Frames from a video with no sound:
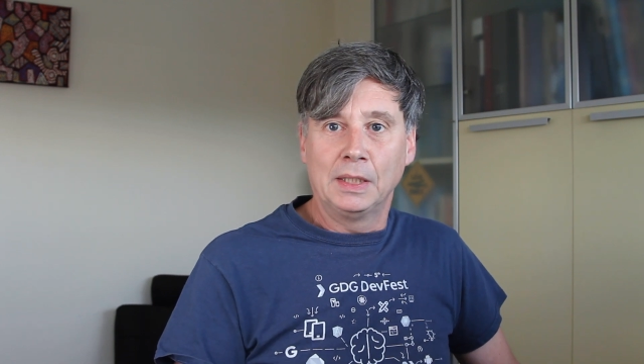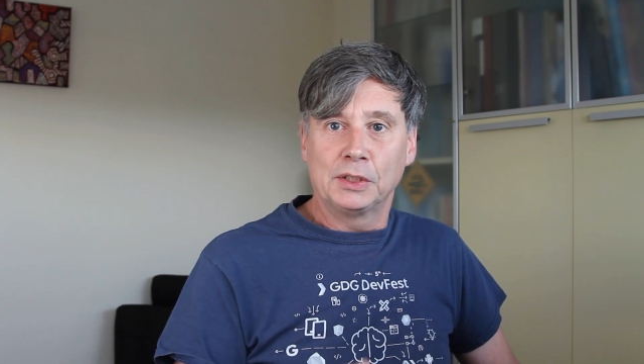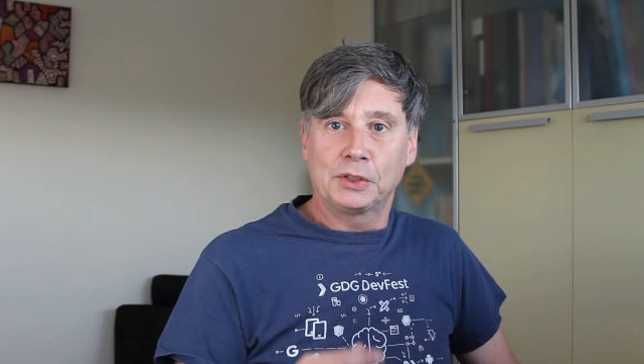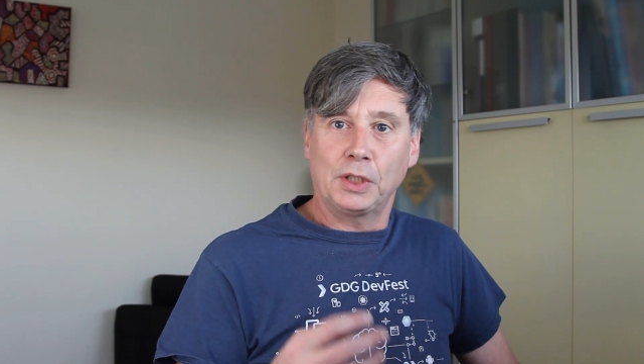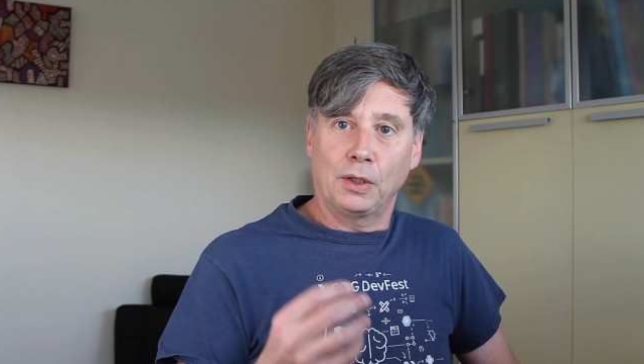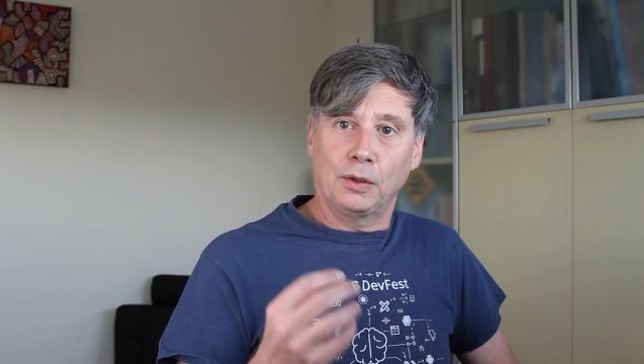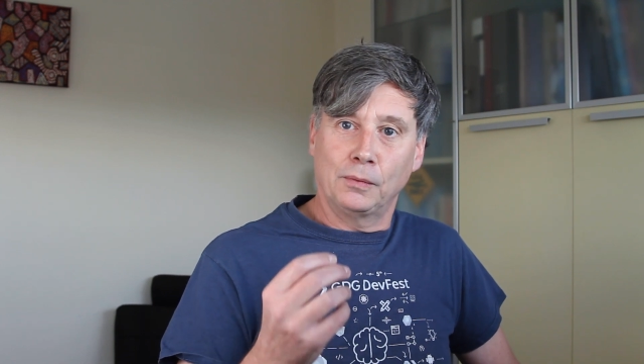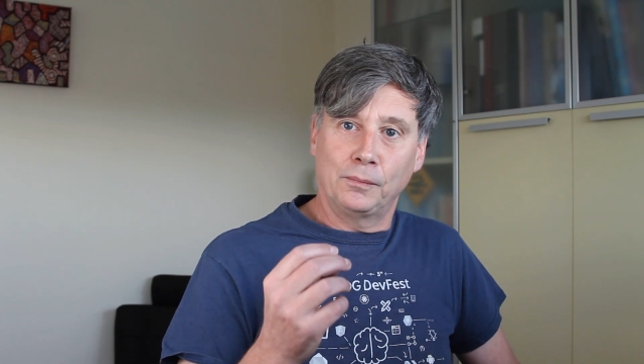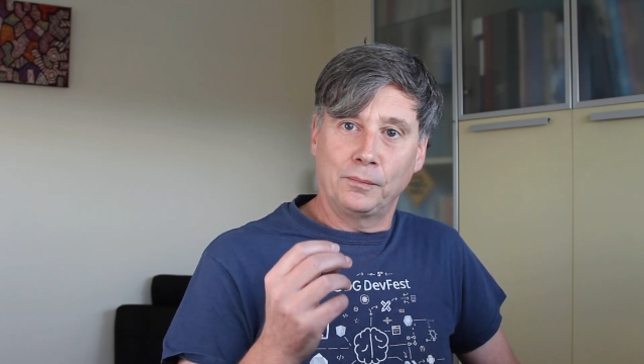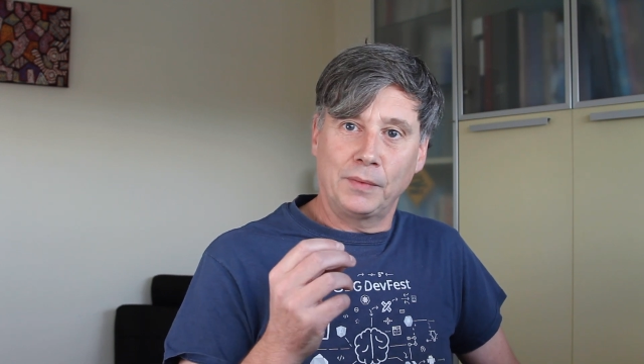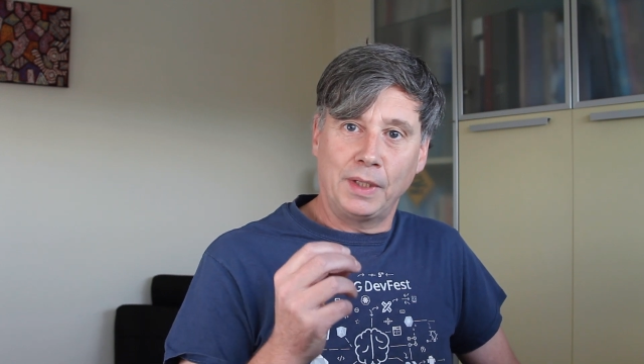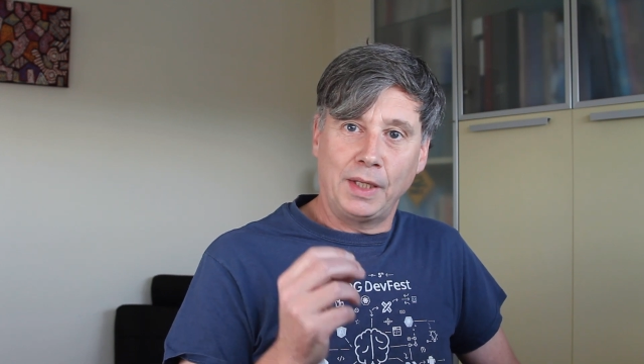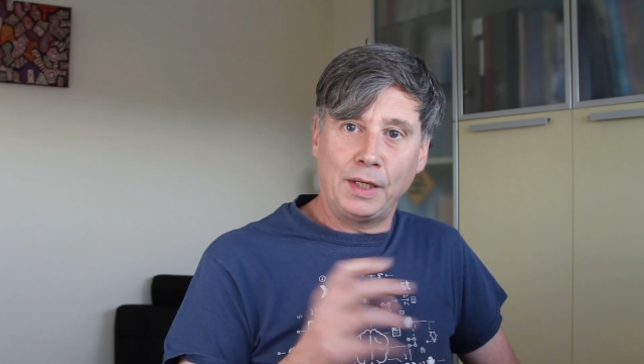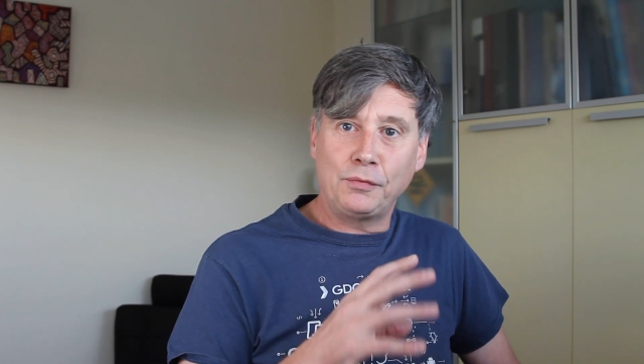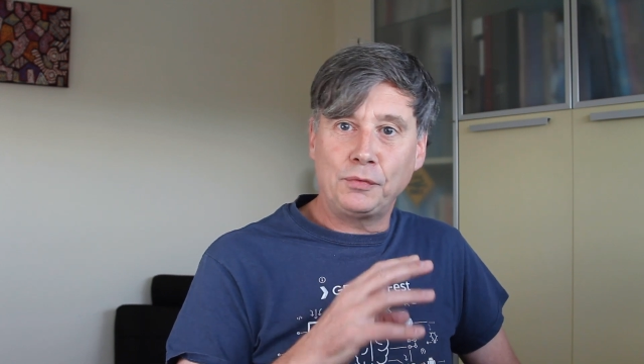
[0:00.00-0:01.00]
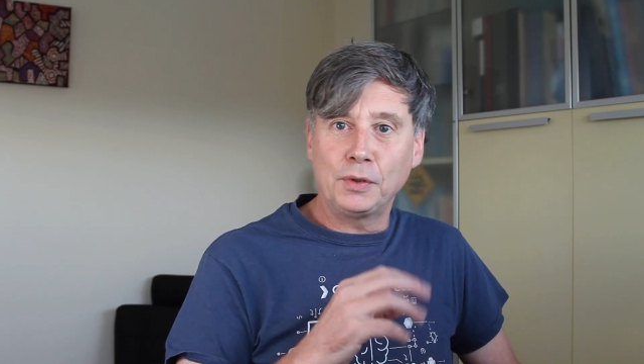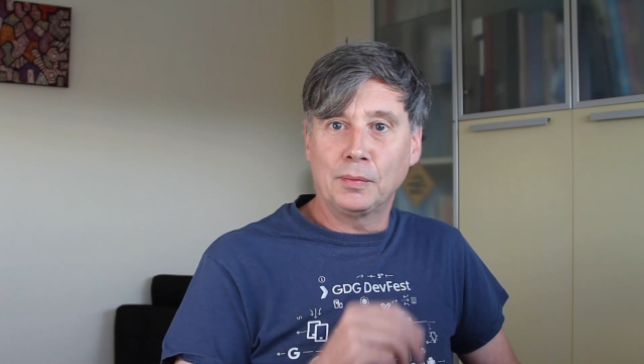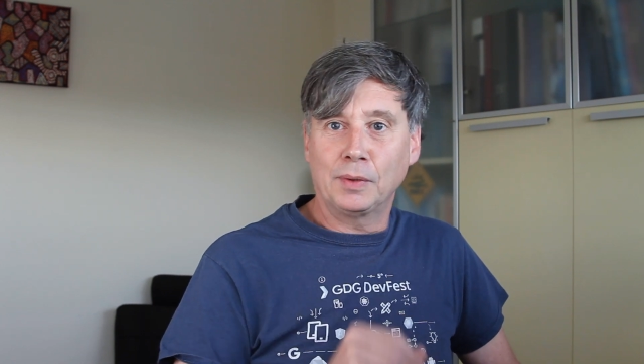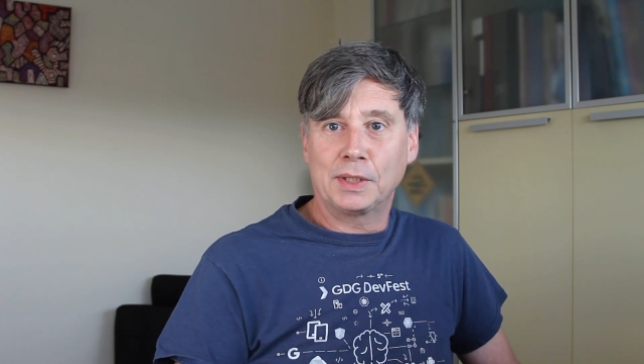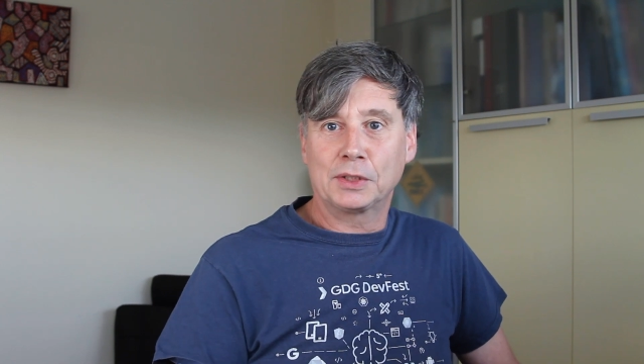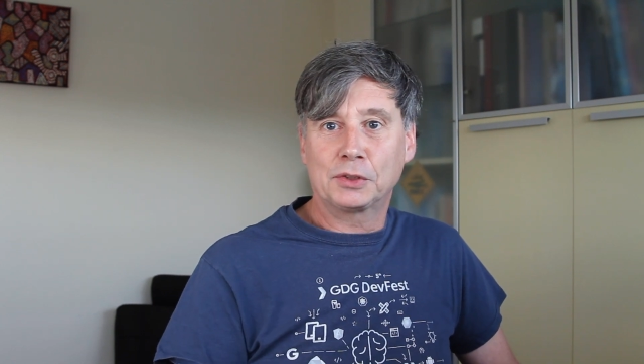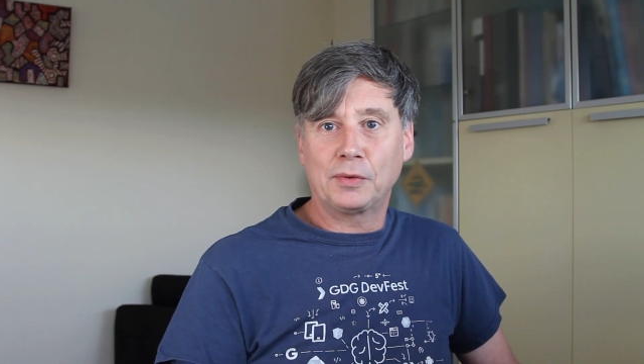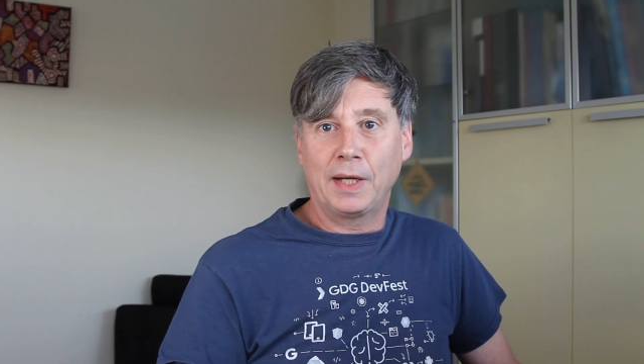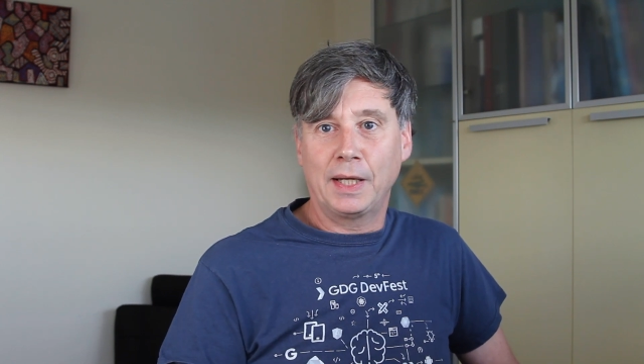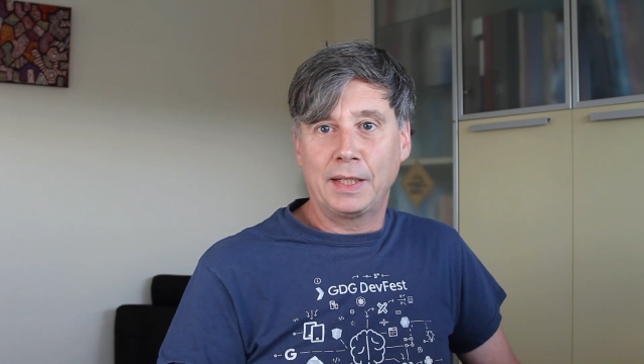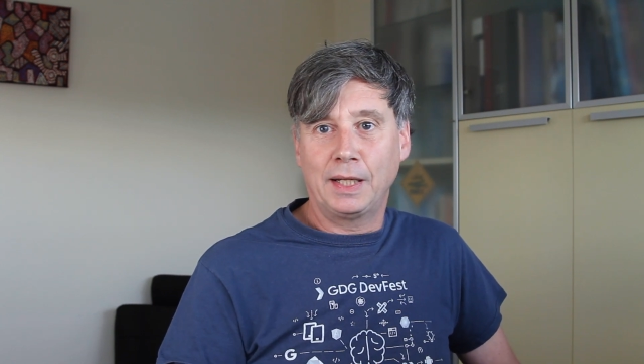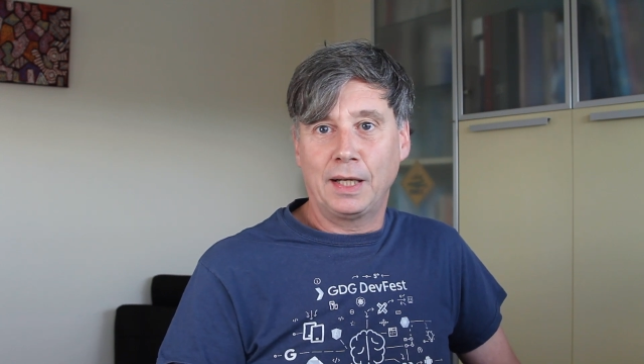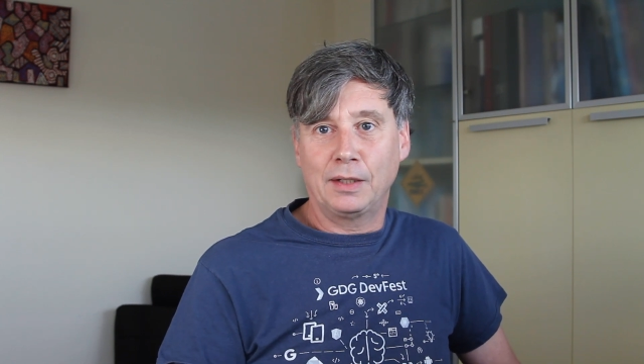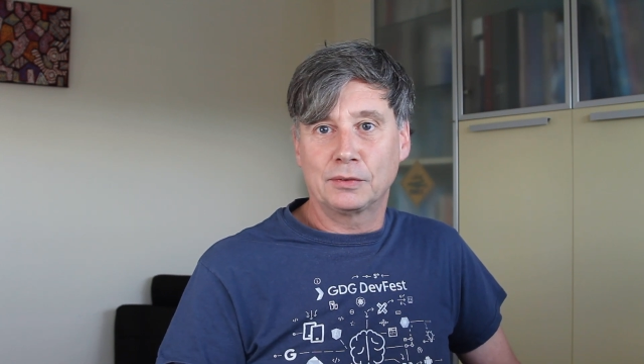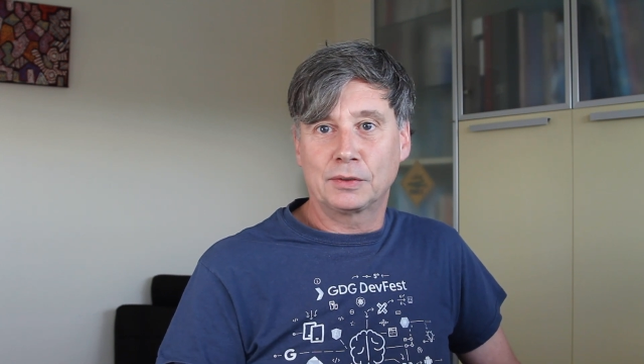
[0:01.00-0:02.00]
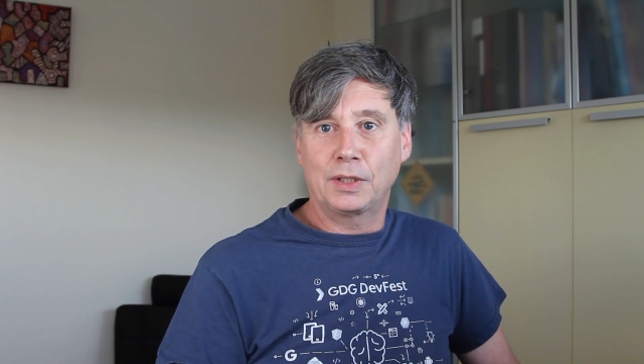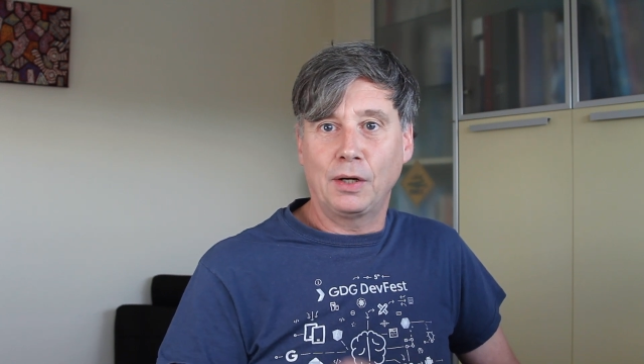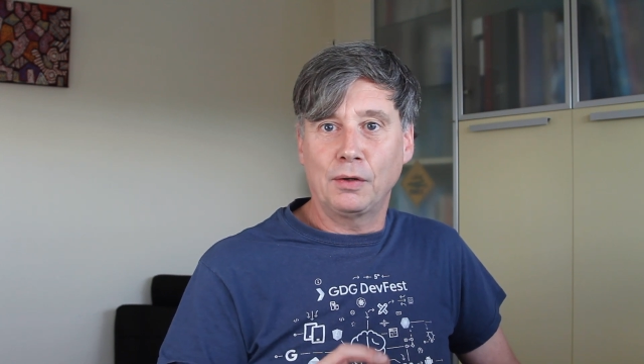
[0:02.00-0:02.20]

So if you want to try it out,